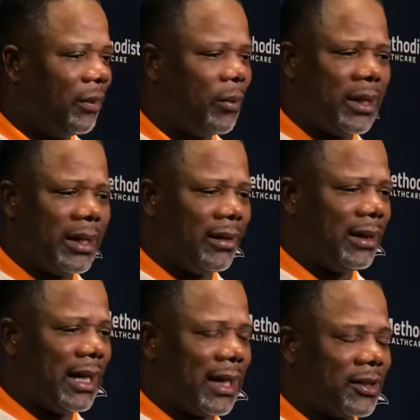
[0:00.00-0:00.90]
Went down
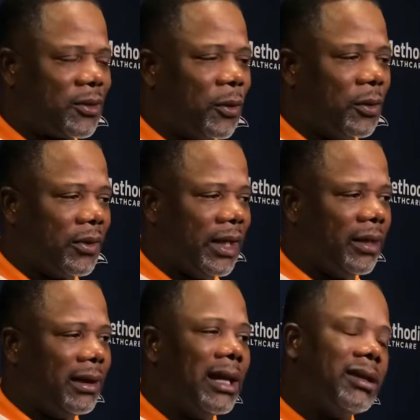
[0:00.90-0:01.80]
and got a score
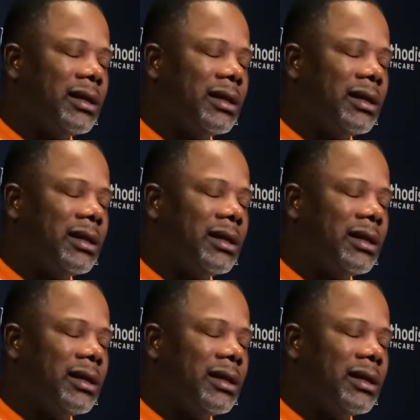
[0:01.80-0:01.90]
there and